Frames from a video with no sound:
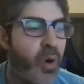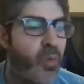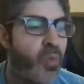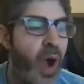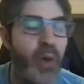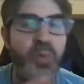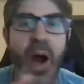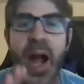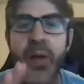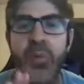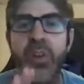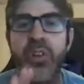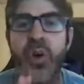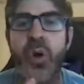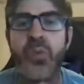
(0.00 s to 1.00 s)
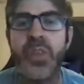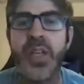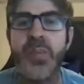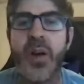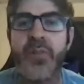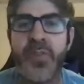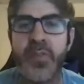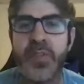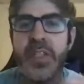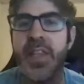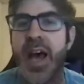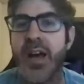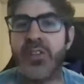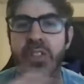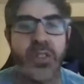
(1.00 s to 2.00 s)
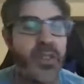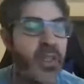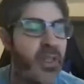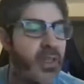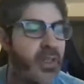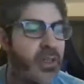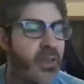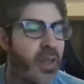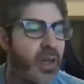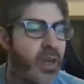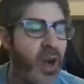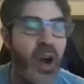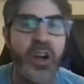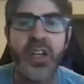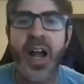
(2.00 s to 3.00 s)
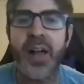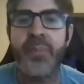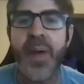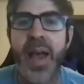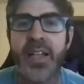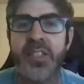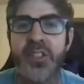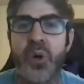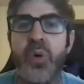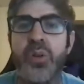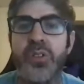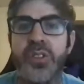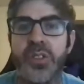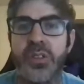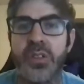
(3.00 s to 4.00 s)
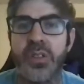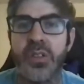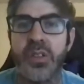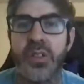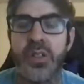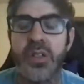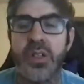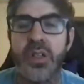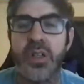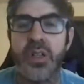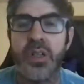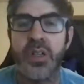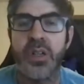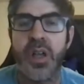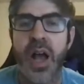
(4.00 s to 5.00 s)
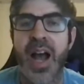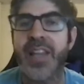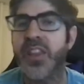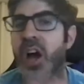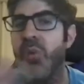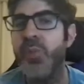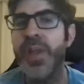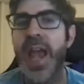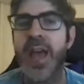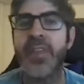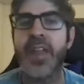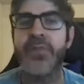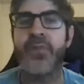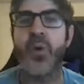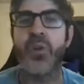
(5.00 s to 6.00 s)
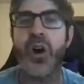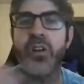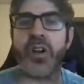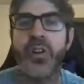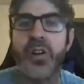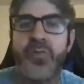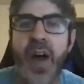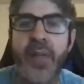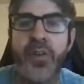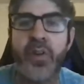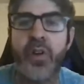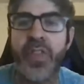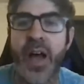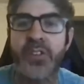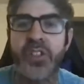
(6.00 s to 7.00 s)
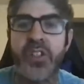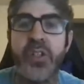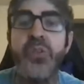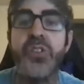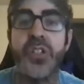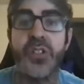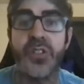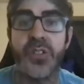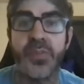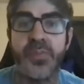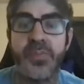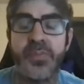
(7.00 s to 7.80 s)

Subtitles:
Why were there only about 50,000 archive packs sold? I thought we had like 400 or 500,000 users.